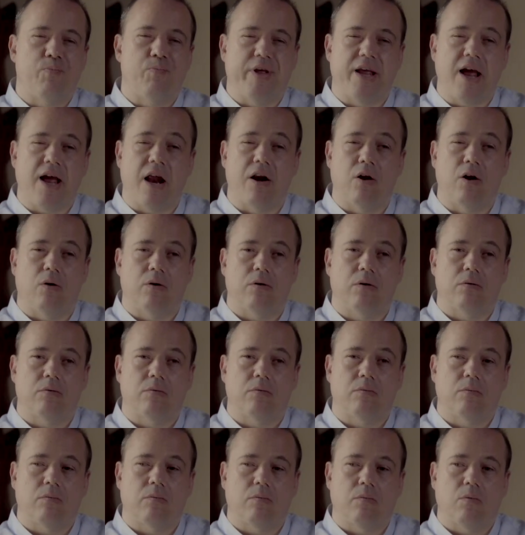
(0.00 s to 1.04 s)
so they can
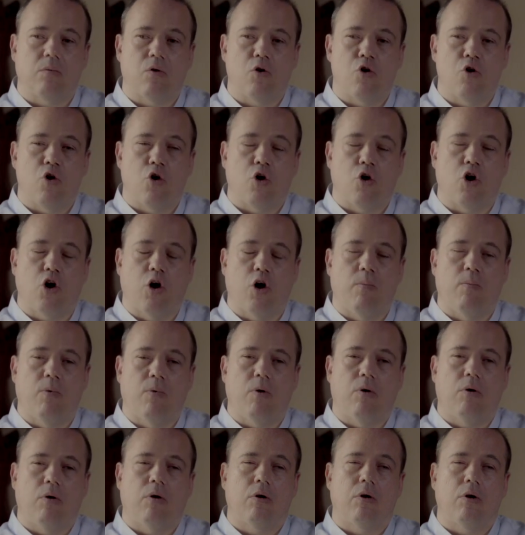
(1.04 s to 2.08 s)
overcome their fears,
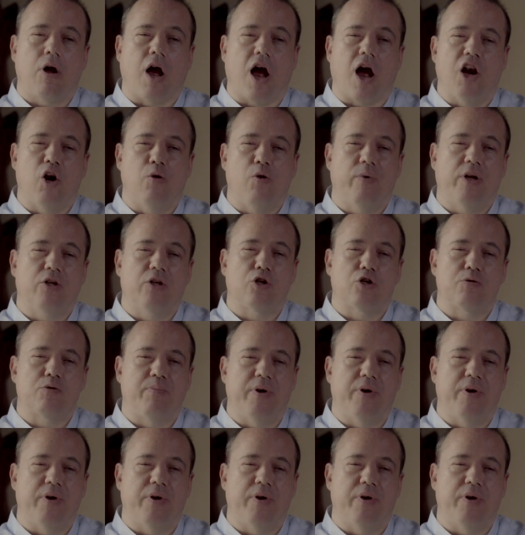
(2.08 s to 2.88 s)
conquer their